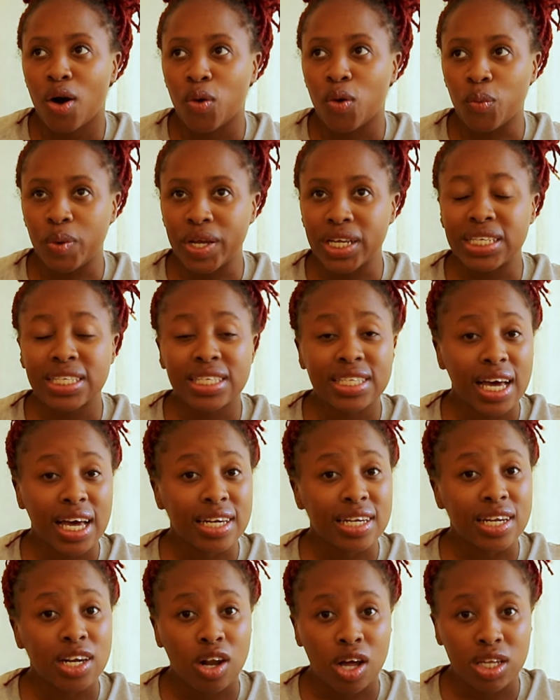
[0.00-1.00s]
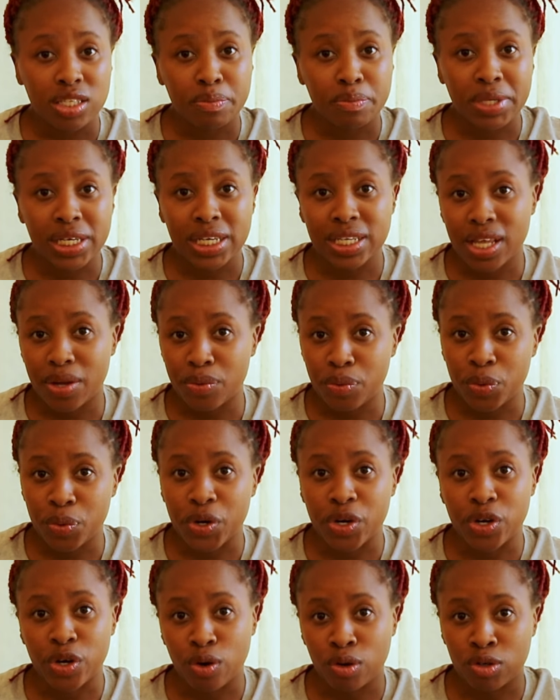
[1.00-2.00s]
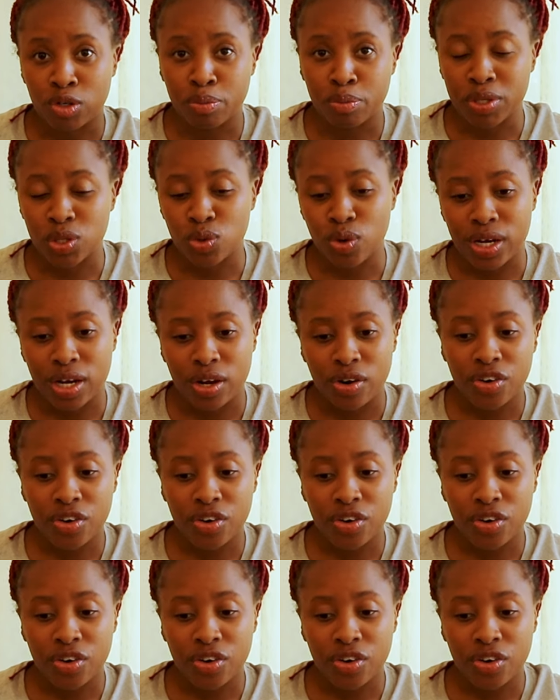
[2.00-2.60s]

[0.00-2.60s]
we decided last minute that we were going to go to Botswana.